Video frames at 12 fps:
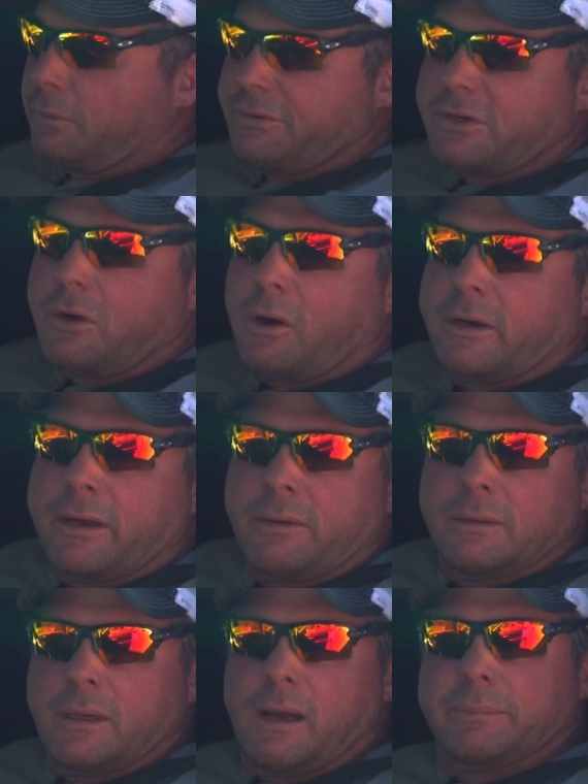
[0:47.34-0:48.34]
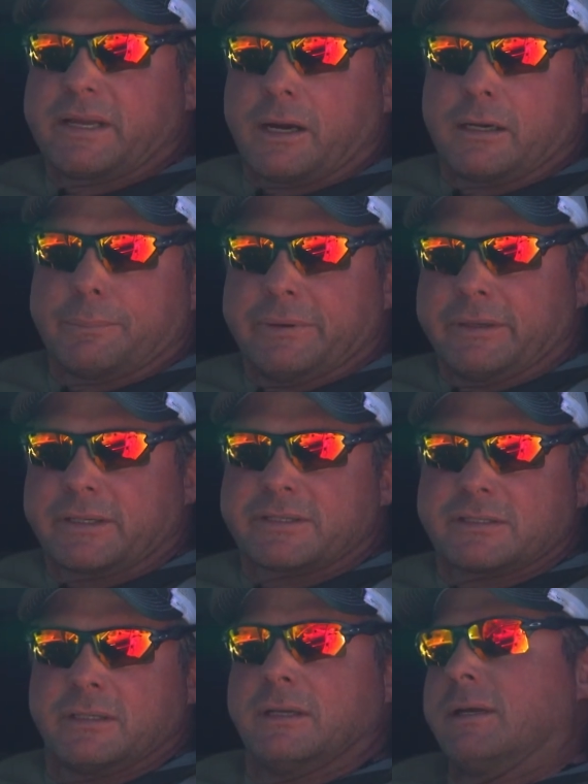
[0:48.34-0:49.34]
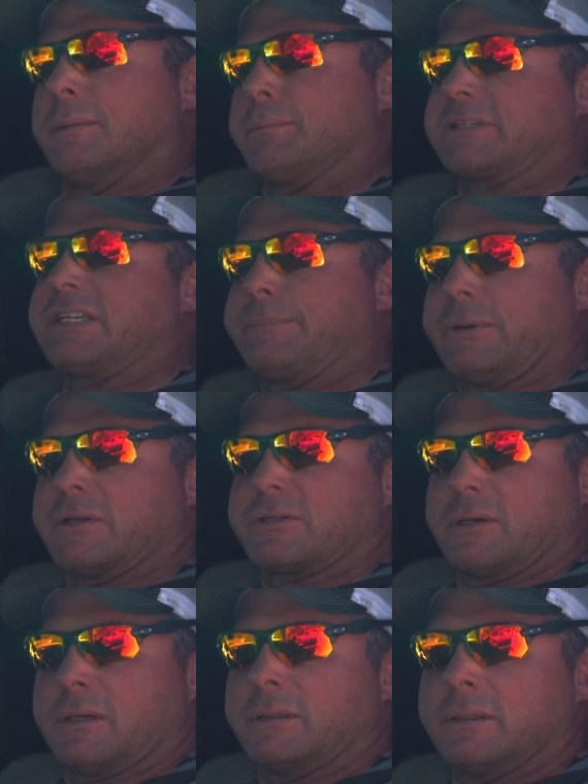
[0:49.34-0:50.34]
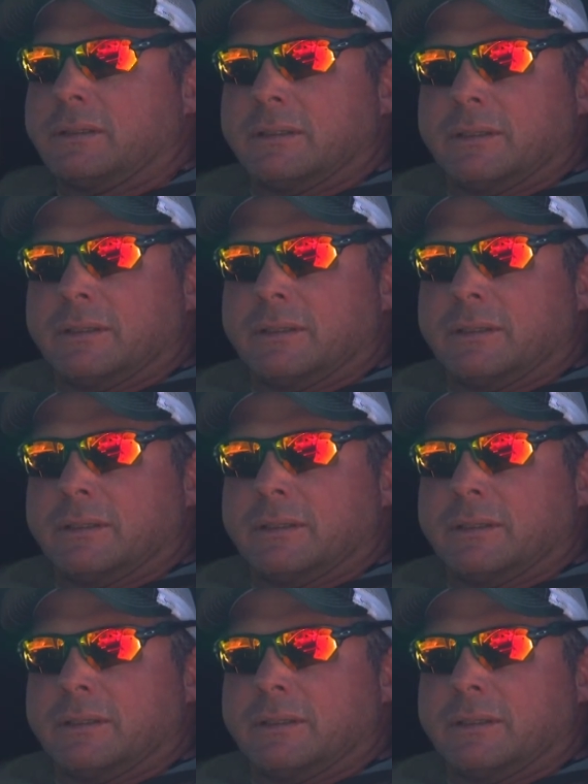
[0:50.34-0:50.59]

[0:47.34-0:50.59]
we're in the car now. I'm carrying appendix, my seatbelt's on.